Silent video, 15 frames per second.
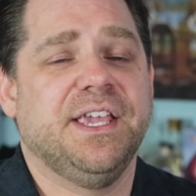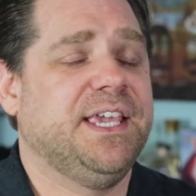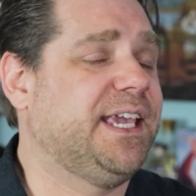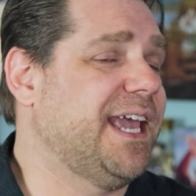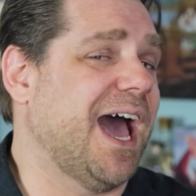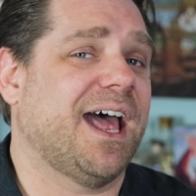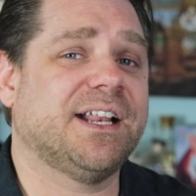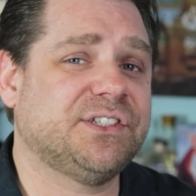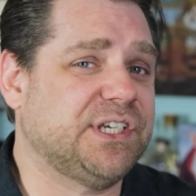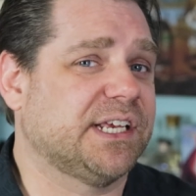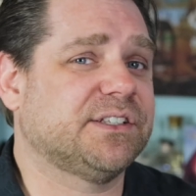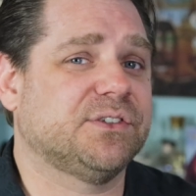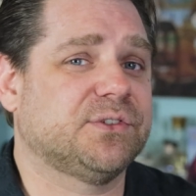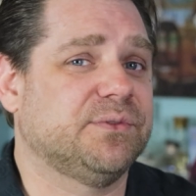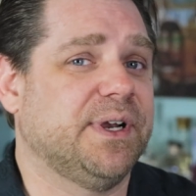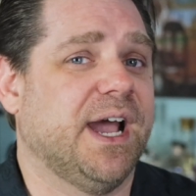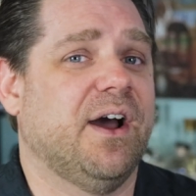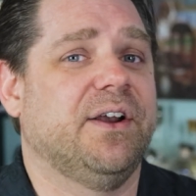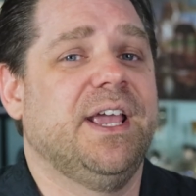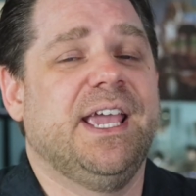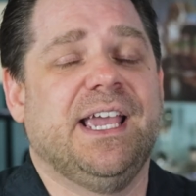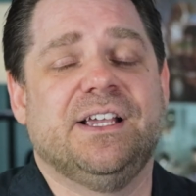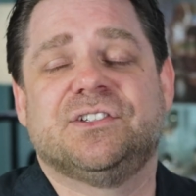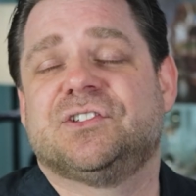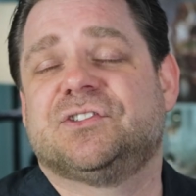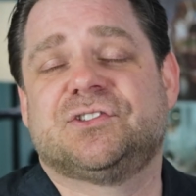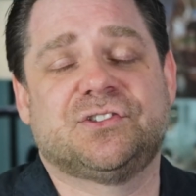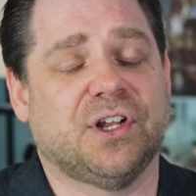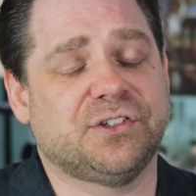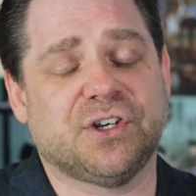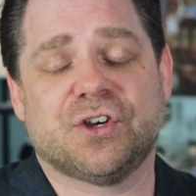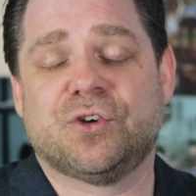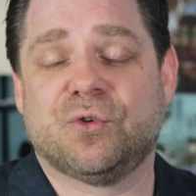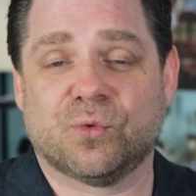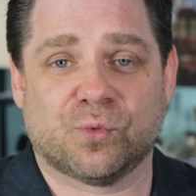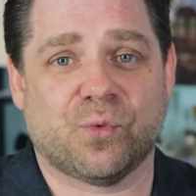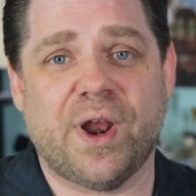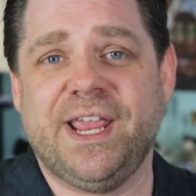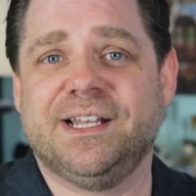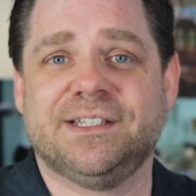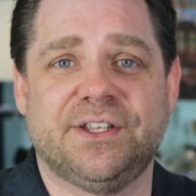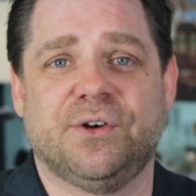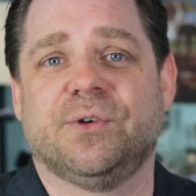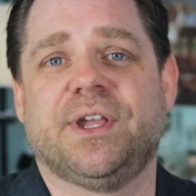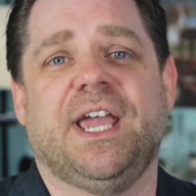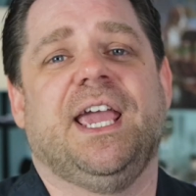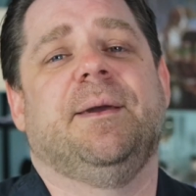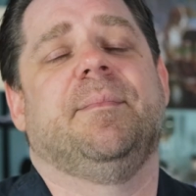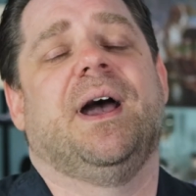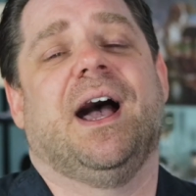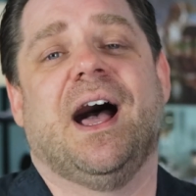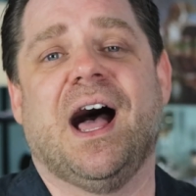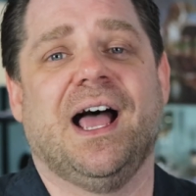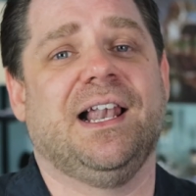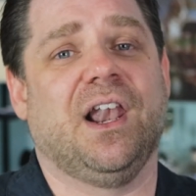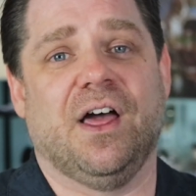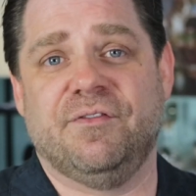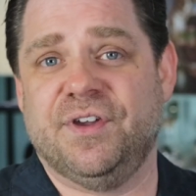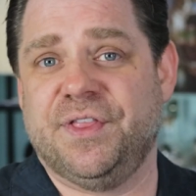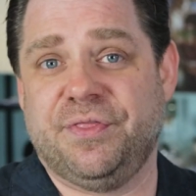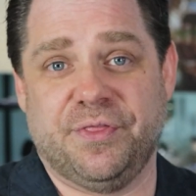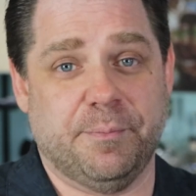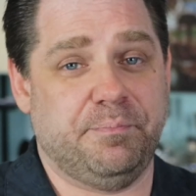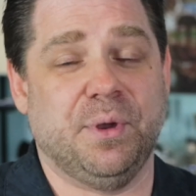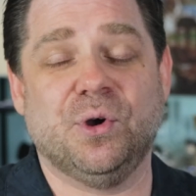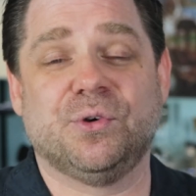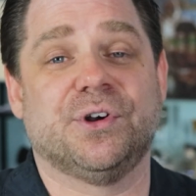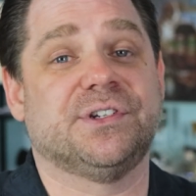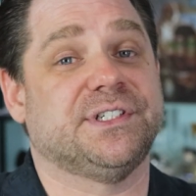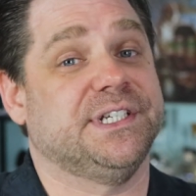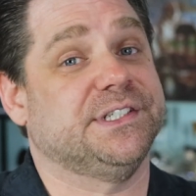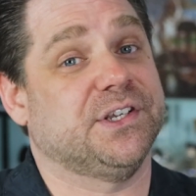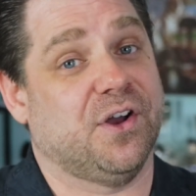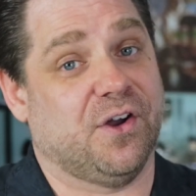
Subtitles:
You got to check this one out. Such a great little game. I love it. The Builders is